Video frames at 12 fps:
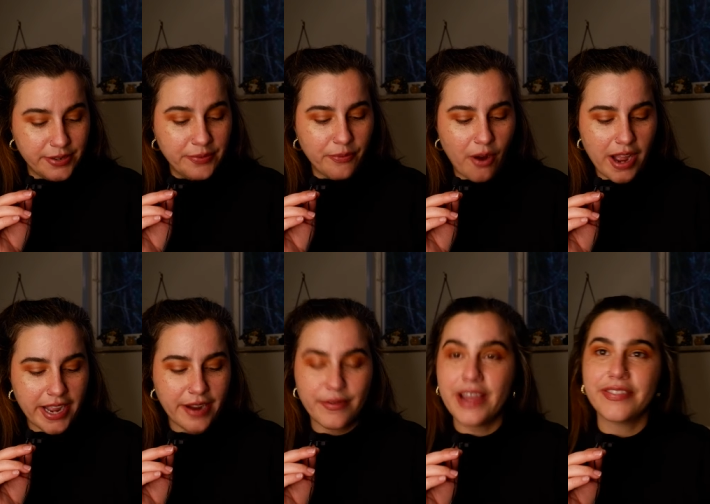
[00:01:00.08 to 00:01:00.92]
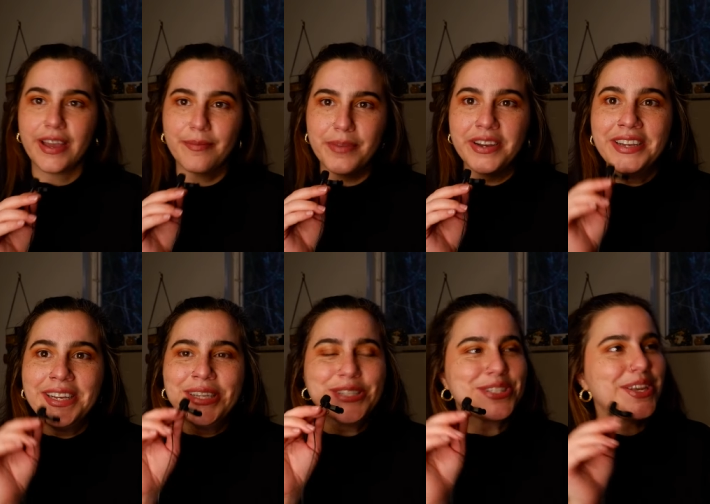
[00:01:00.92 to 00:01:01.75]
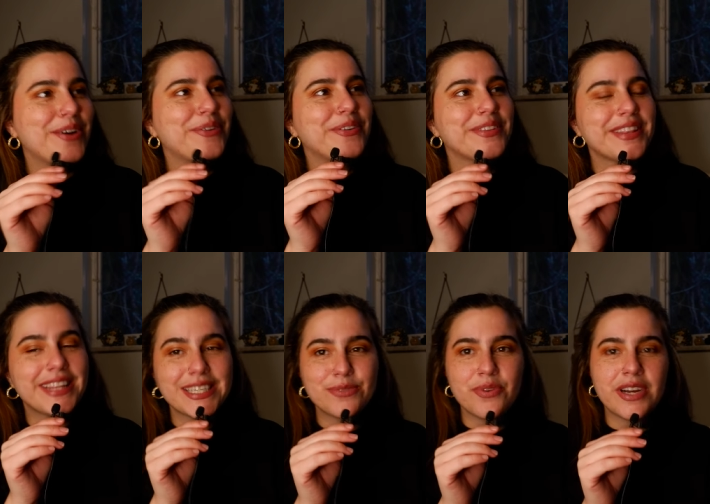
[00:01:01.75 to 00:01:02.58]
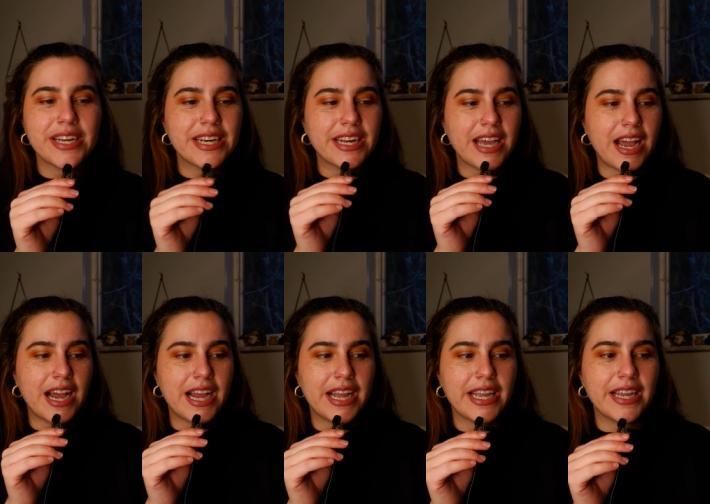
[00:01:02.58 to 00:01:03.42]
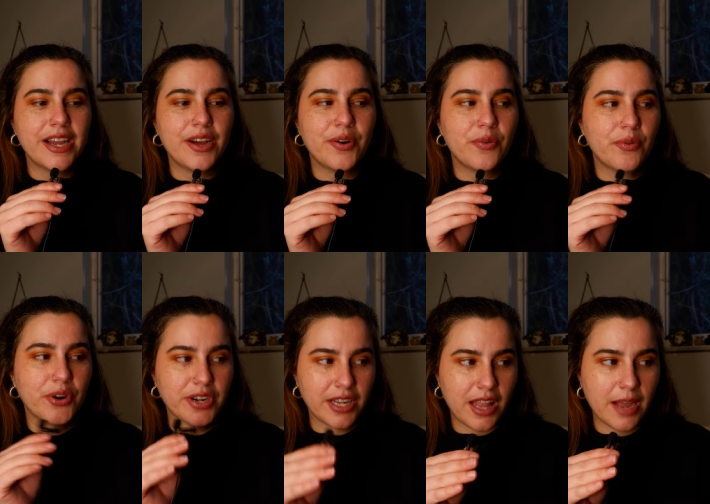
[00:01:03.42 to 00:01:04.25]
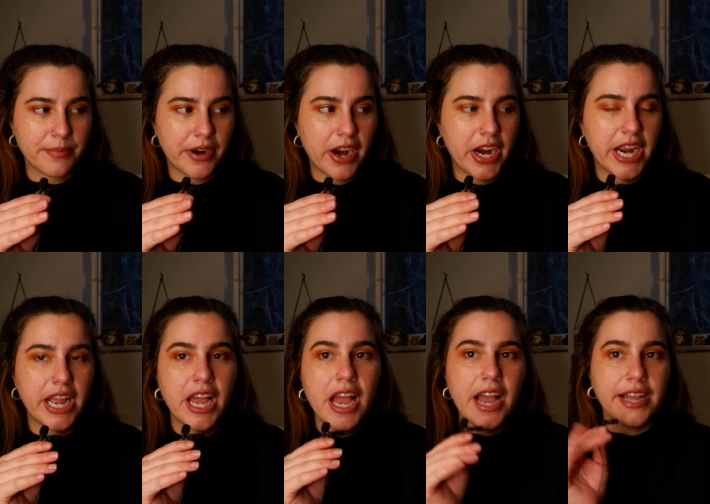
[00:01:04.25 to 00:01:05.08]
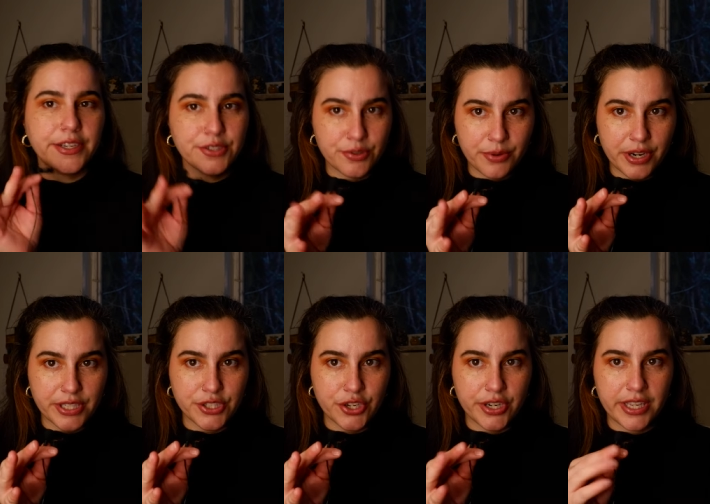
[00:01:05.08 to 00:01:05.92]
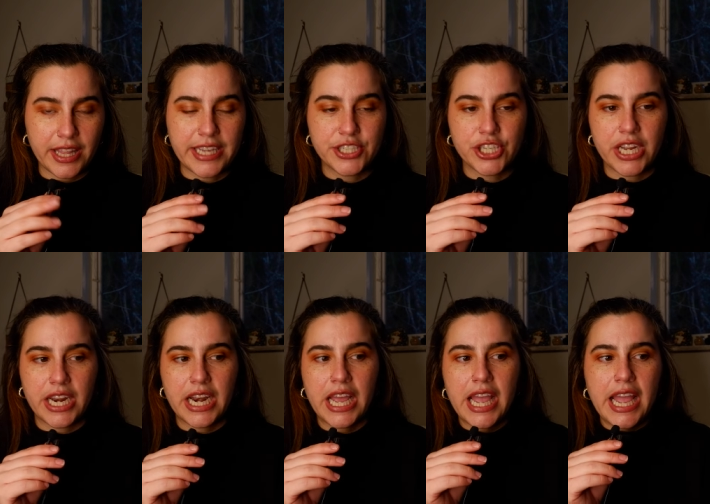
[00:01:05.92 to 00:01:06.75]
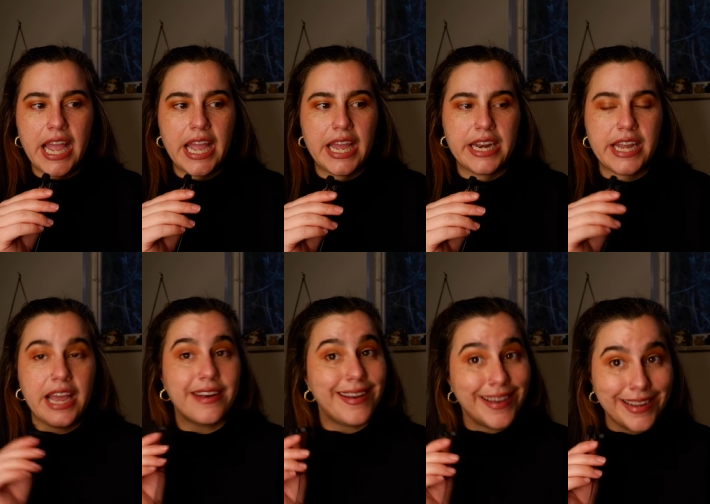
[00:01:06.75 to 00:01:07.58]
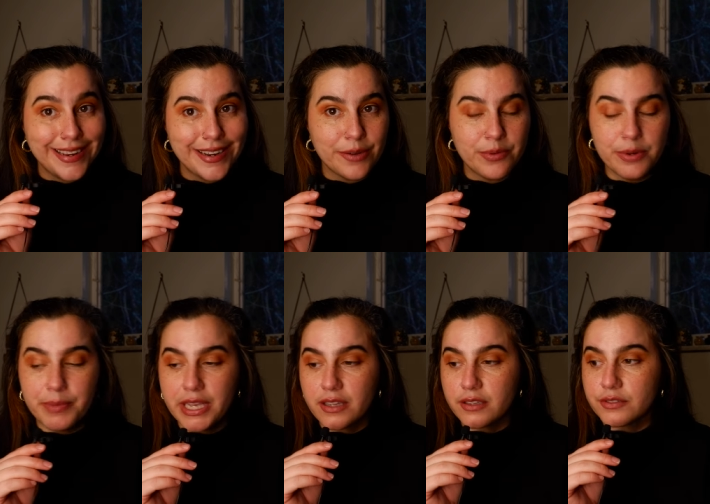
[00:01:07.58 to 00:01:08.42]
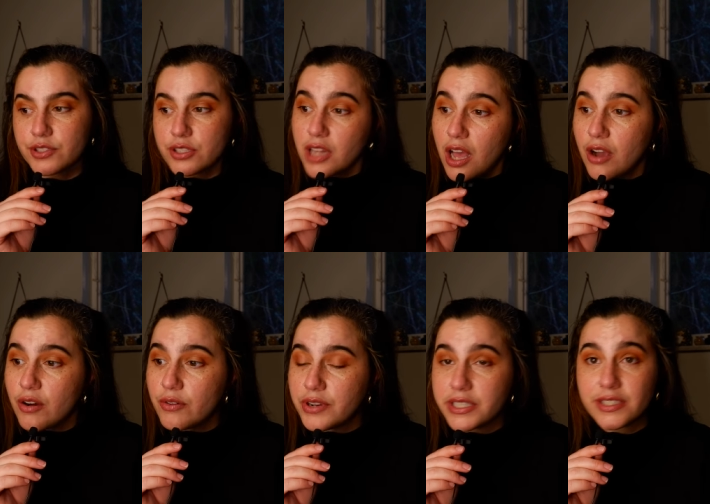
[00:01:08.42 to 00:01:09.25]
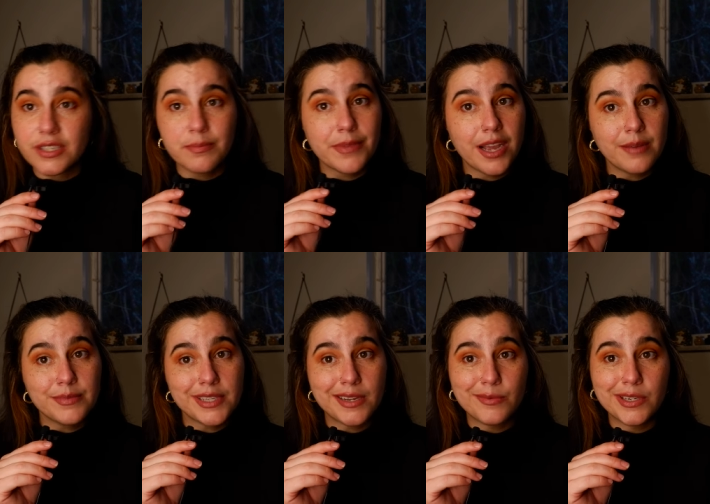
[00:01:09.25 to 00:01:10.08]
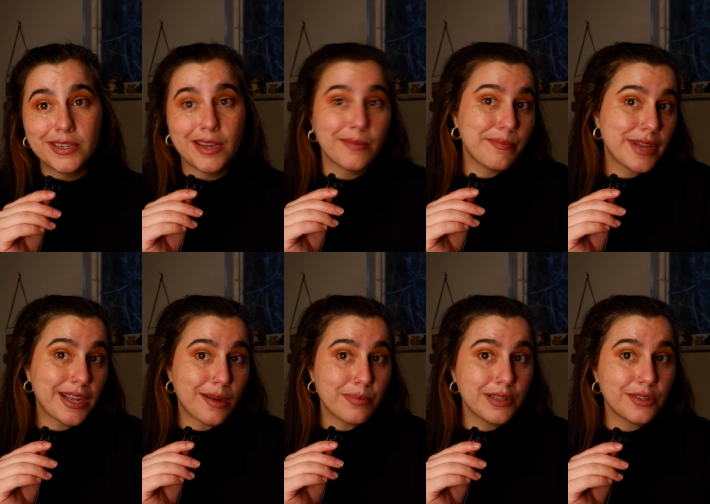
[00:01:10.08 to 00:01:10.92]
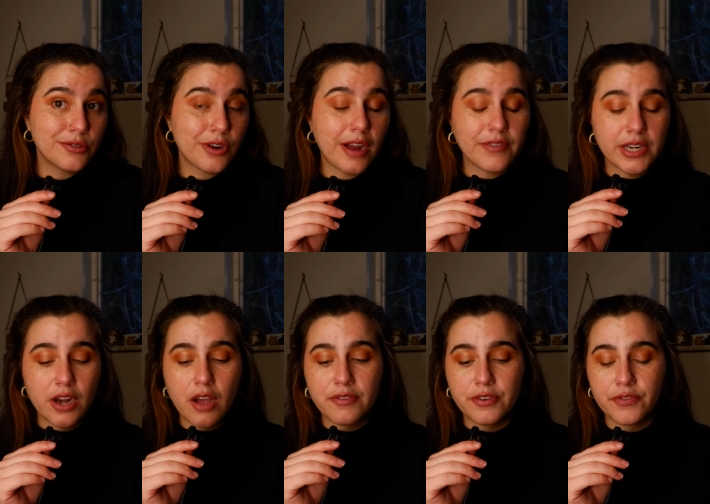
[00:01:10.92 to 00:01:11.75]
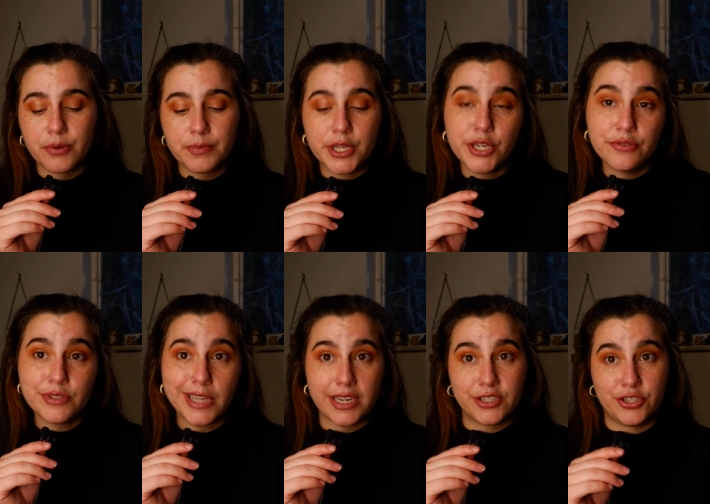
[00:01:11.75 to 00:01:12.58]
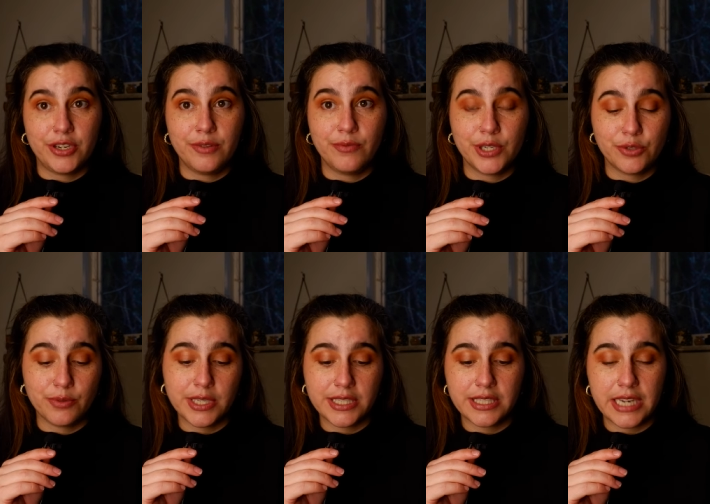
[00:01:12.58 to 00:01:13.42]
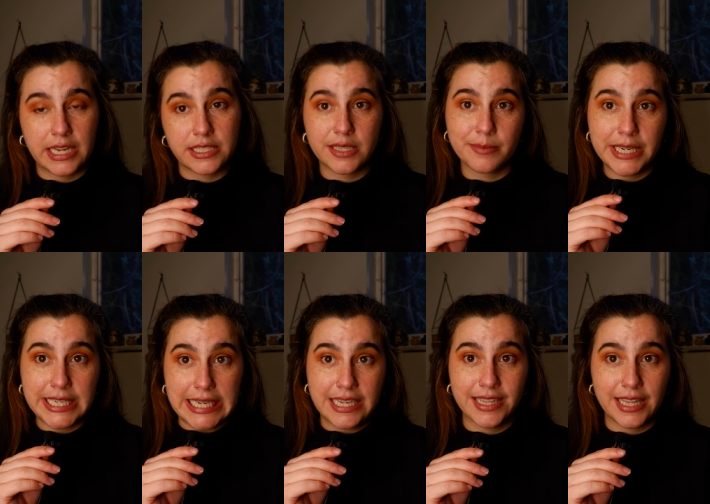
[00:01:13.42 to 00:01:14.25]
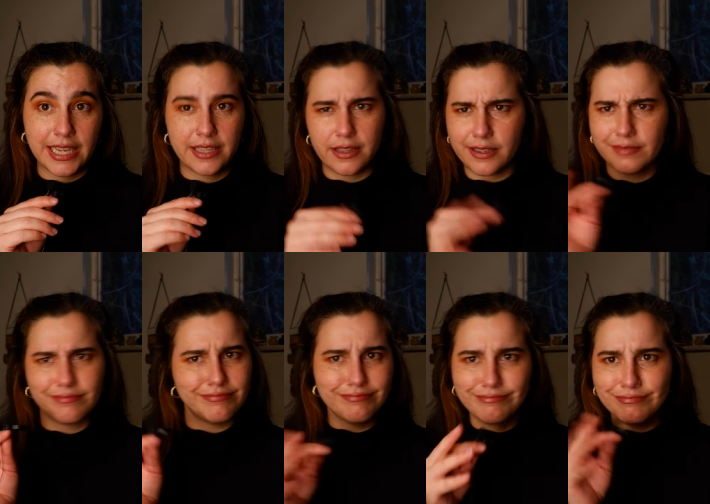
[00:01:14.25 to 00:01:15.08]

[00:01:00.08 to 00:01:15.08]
to why I read them. So this one, I work at a library. I used to work in circulation, and at night it would be a little slow, and sometimes I would pick up a little graphic novel from the new section, which was next to my like the